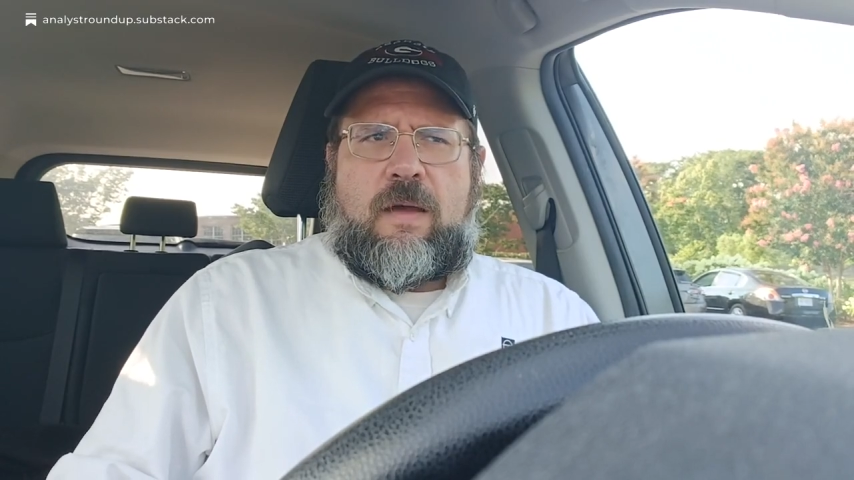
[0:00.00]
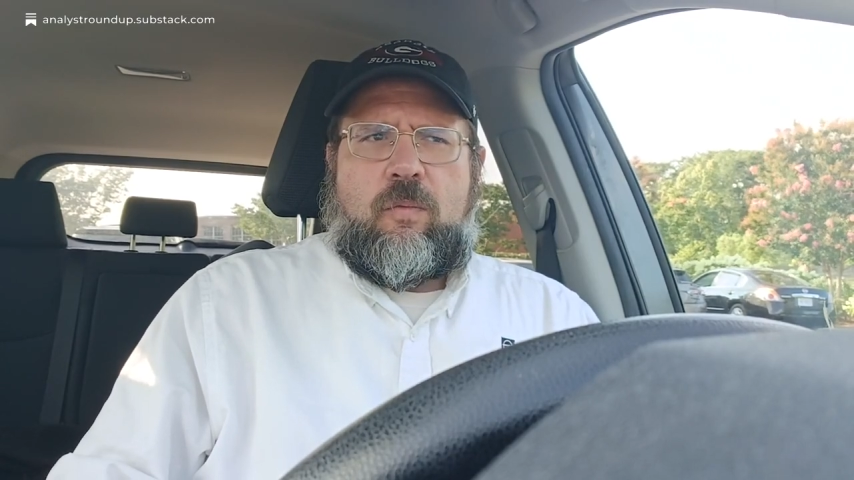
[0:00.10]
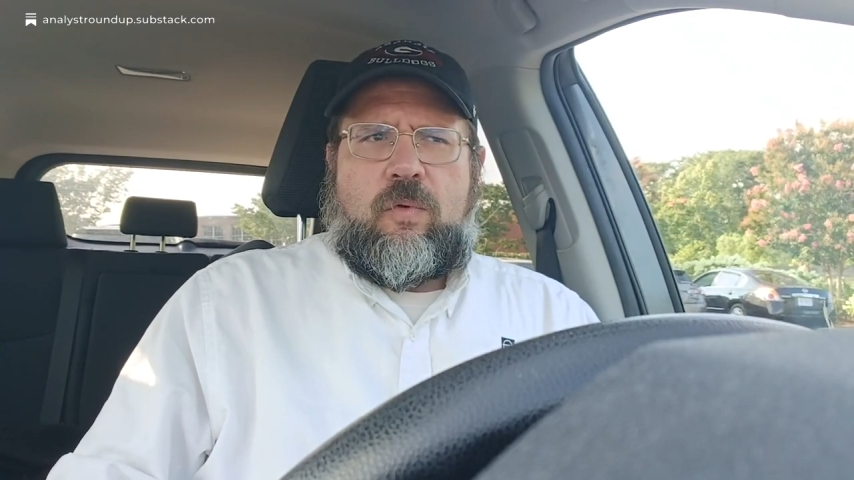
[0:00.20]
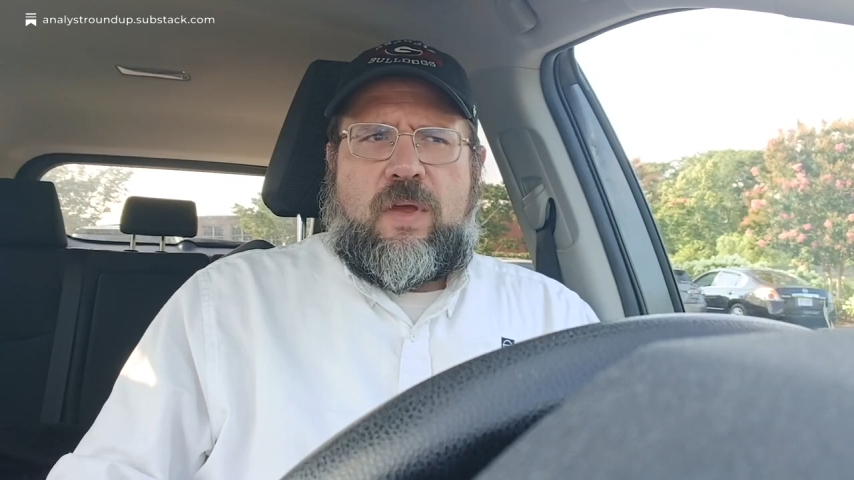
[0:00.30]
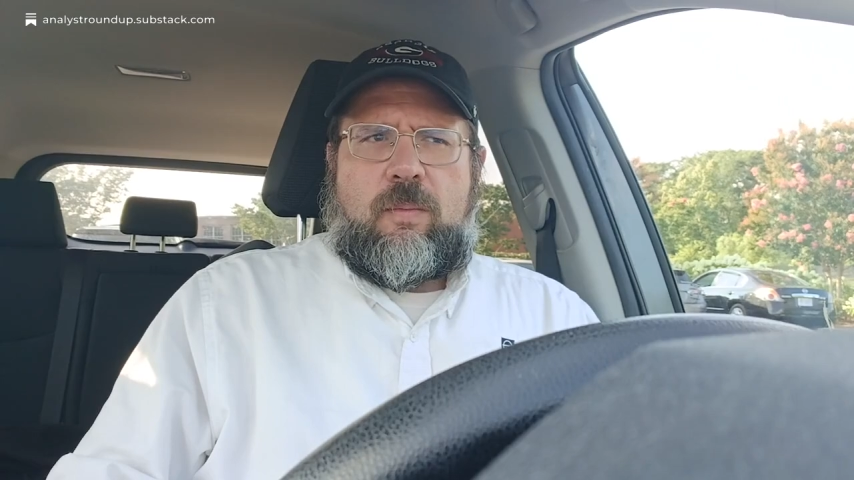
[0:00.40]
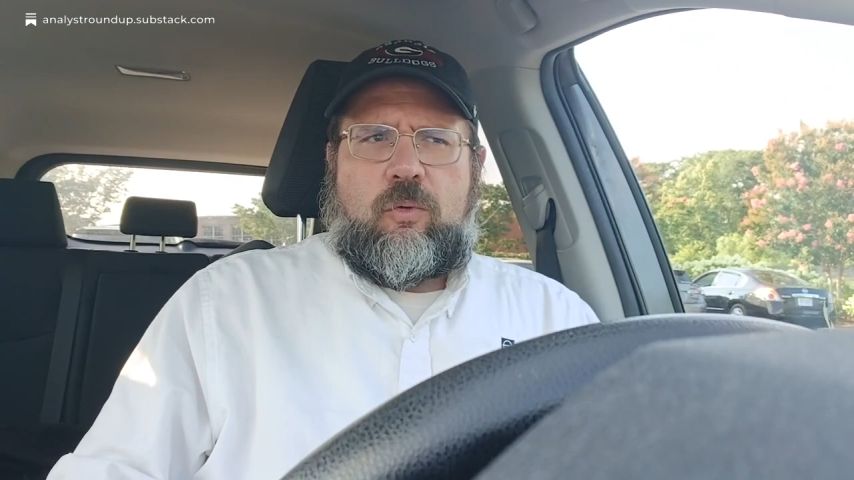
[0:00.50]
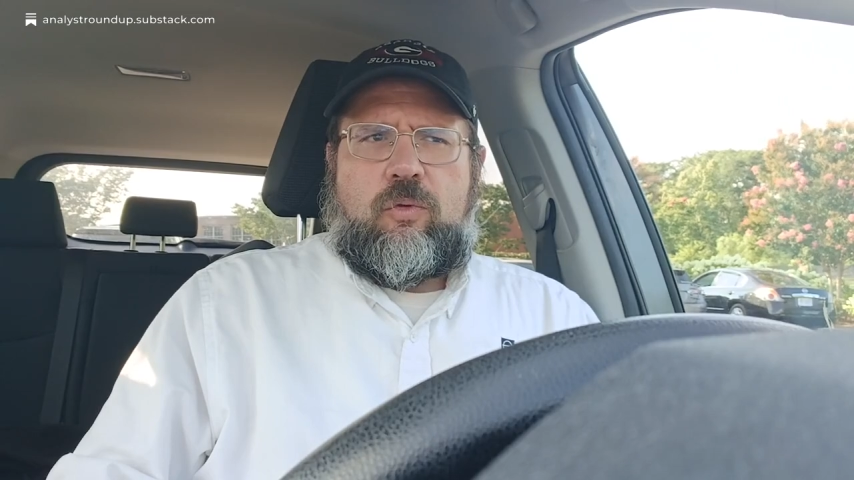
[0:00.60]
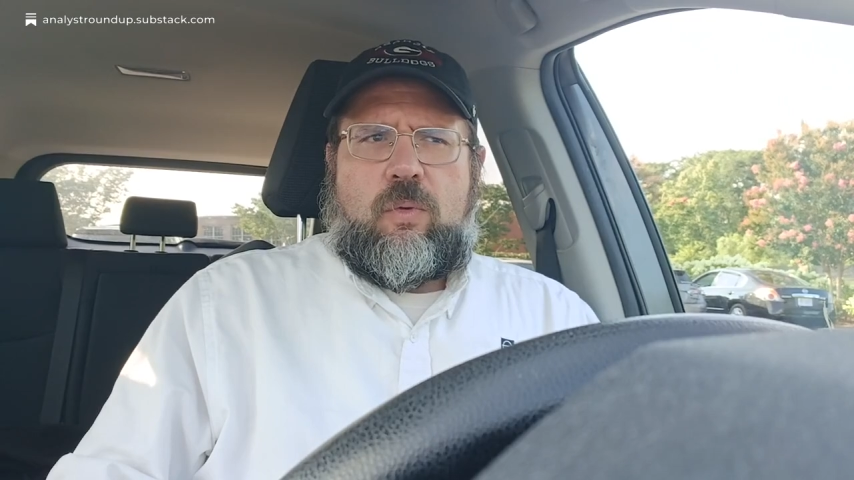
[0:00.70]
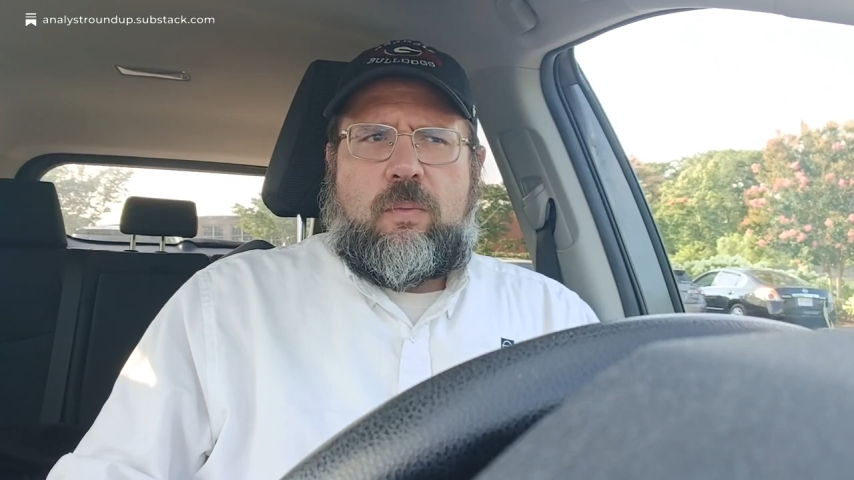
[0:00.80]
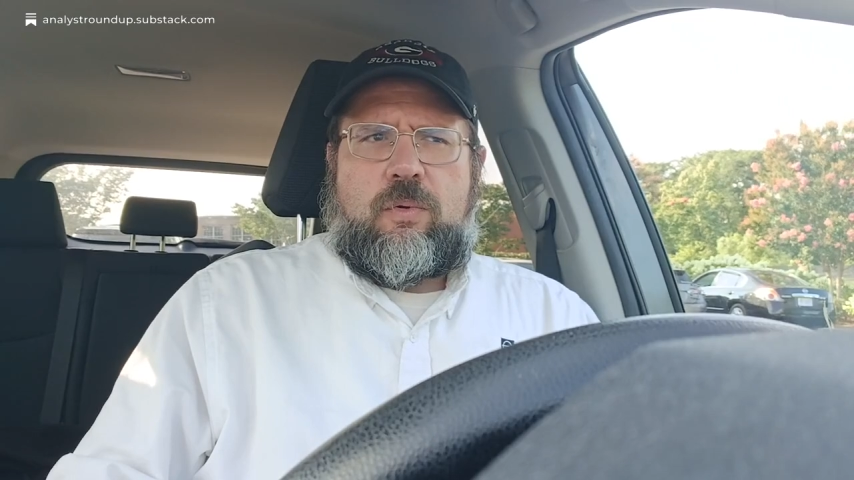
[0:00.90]
was able
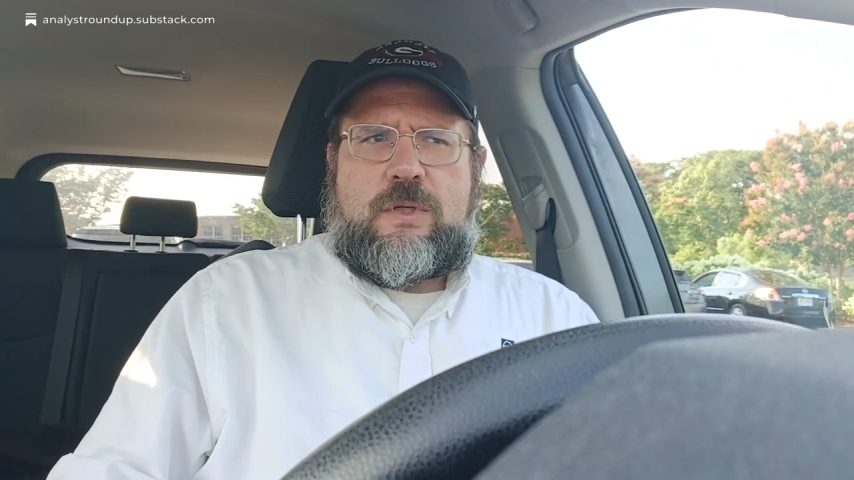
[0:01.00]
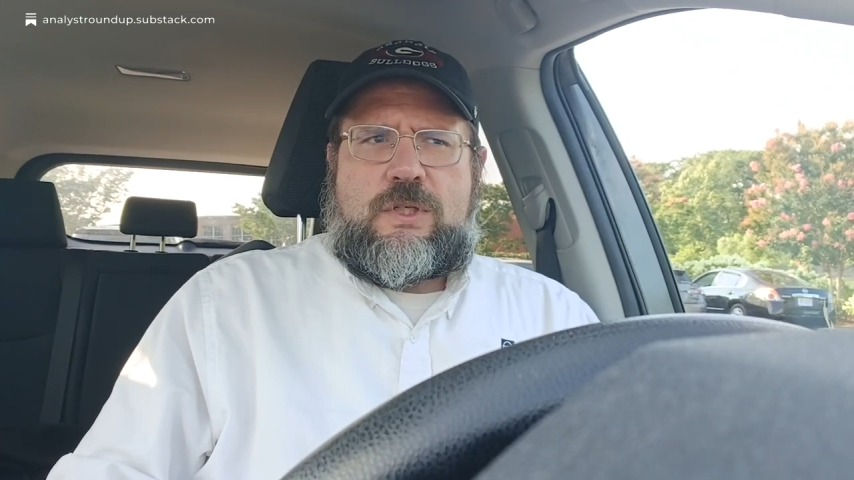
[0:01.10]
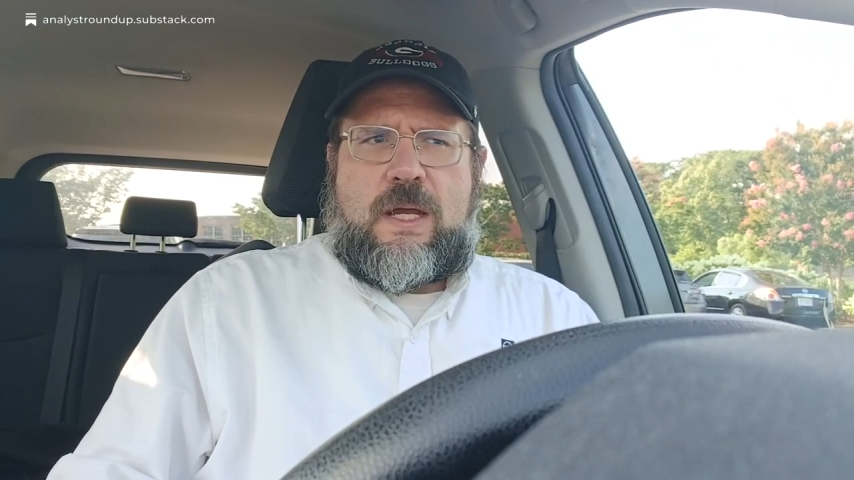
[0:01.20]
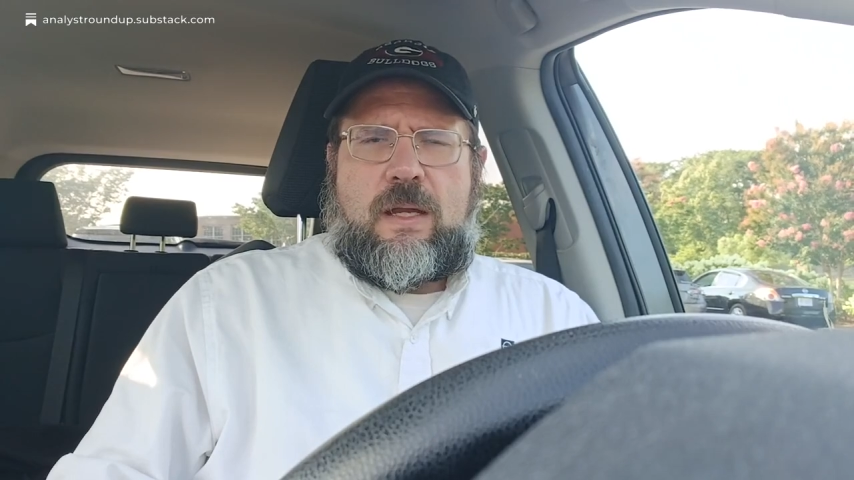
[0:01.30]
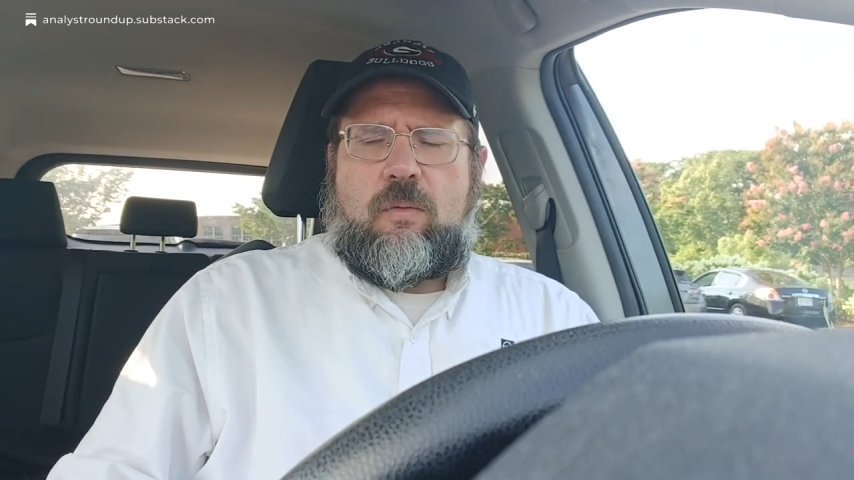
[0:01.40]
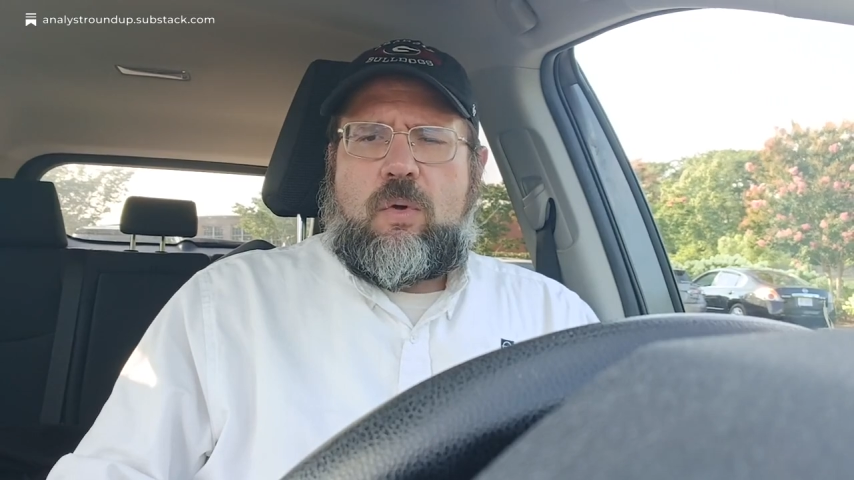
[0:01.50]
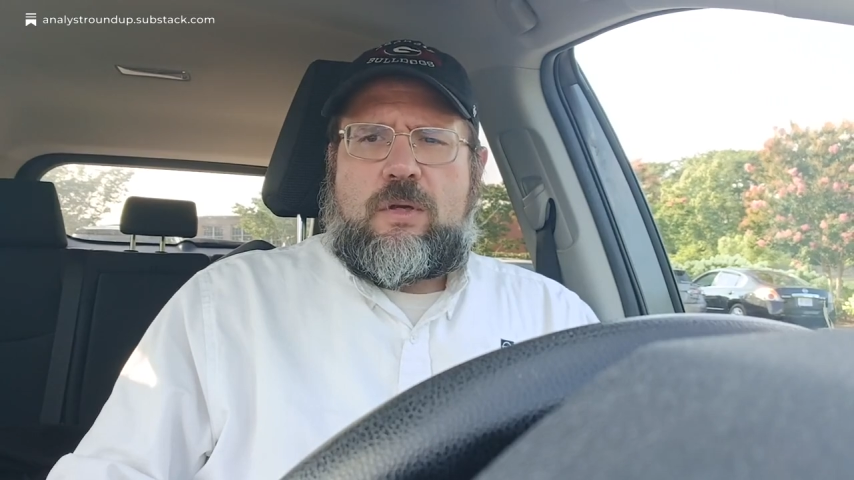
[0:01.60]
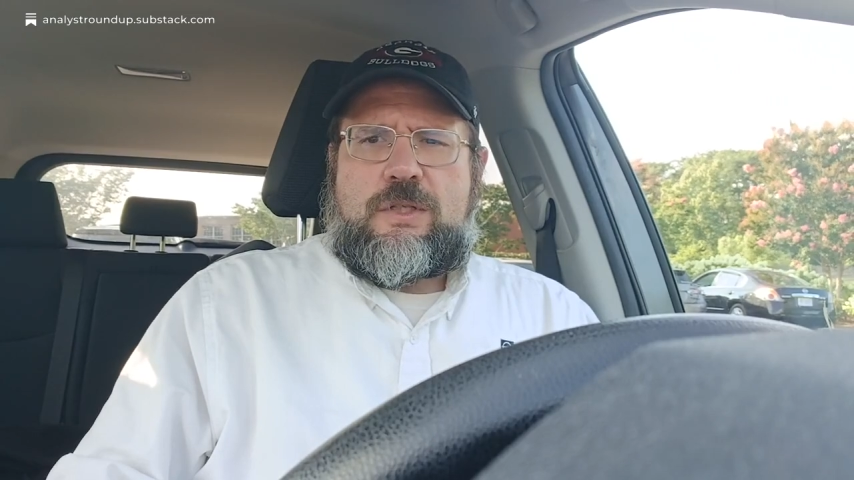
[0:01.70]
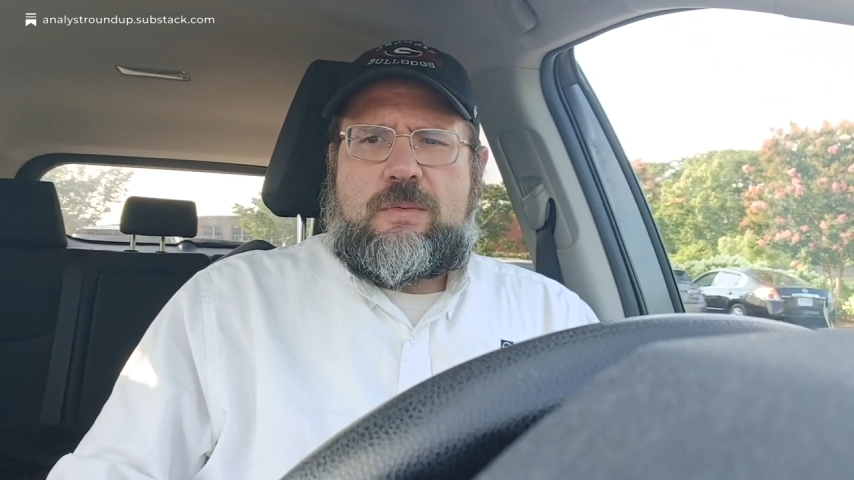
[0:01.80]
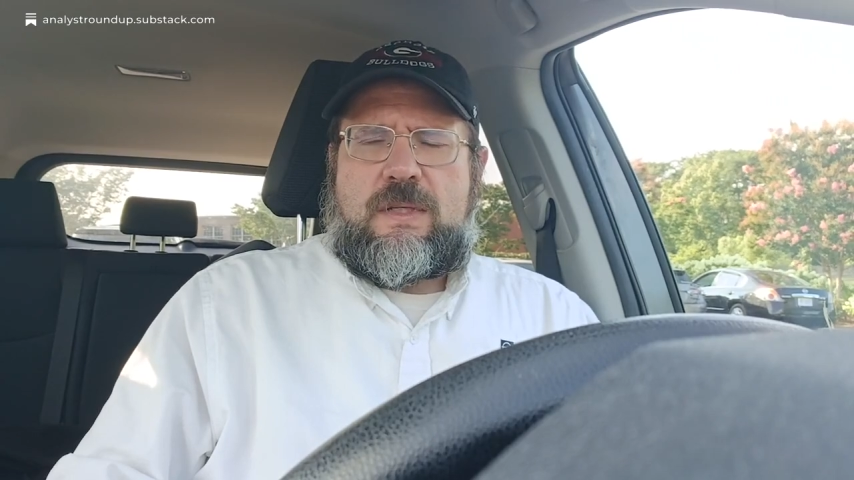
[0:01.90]
to appreciate it
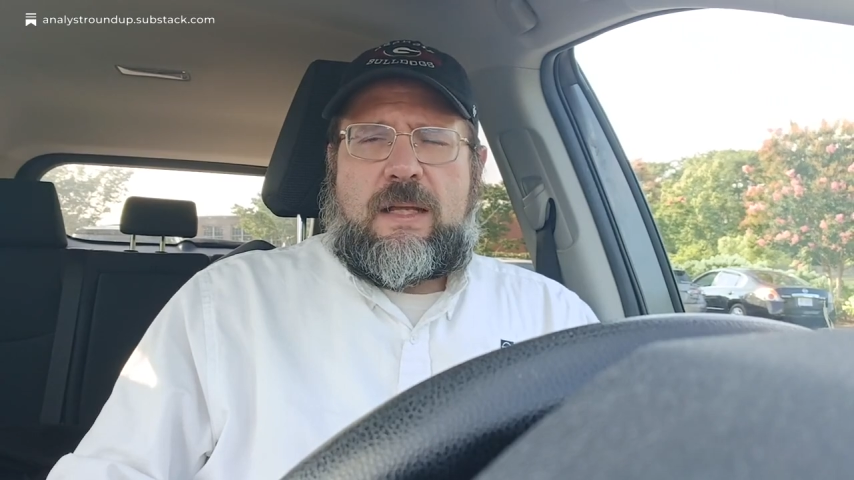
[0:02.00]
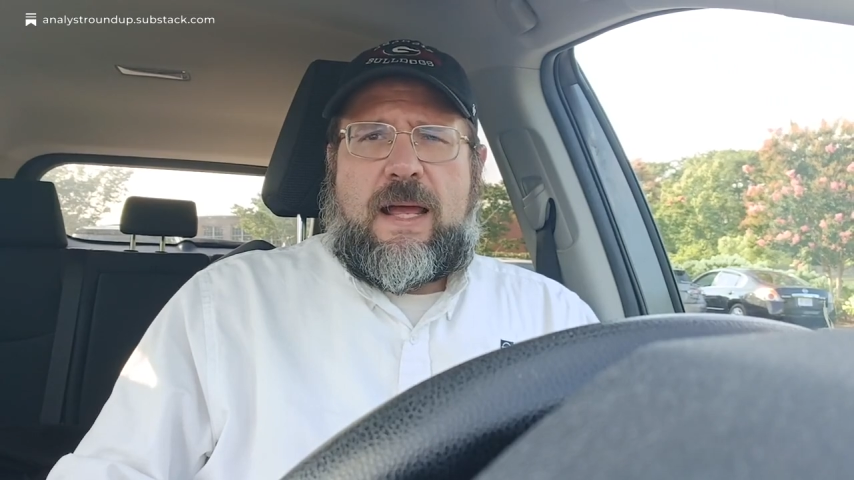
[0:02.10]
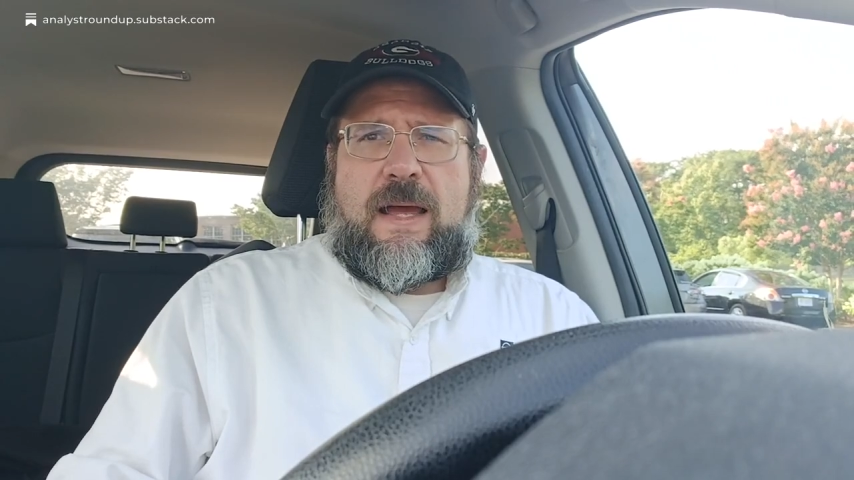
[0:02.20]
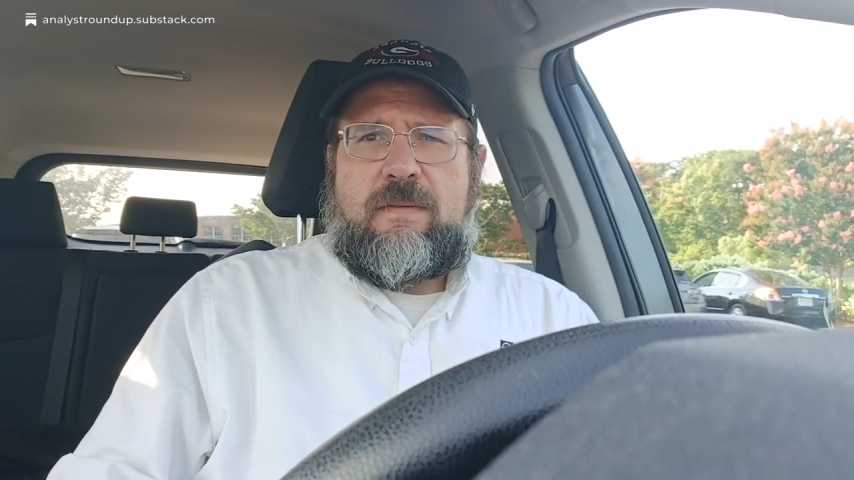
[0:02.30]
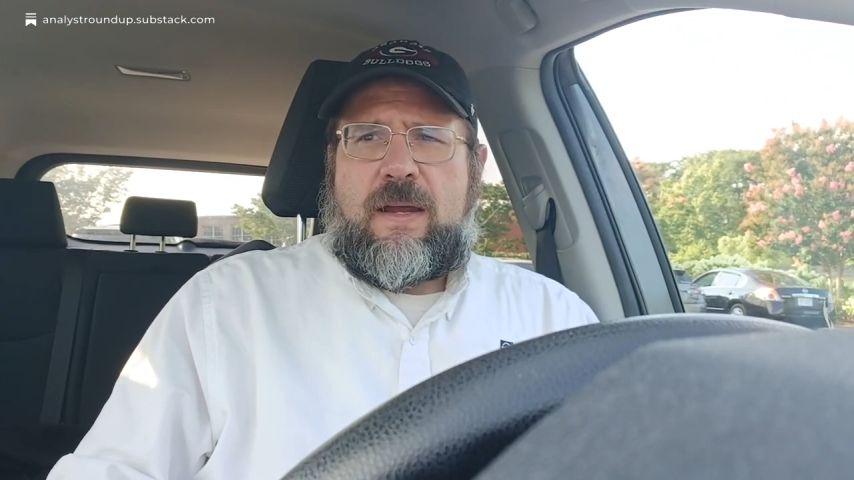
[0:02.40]
while she was alive,